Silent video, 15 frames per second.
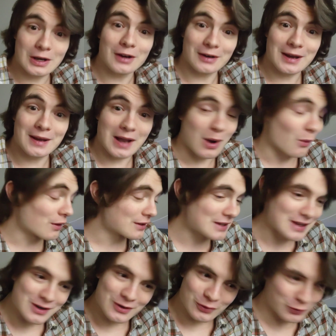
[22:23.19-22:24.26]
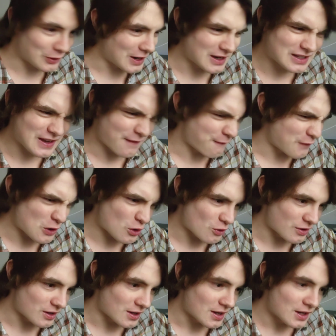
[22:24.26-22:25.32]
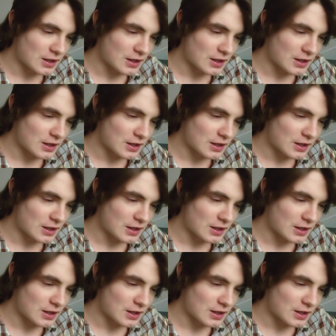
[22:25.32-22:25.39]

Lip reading: alright? I want to eat crazy food.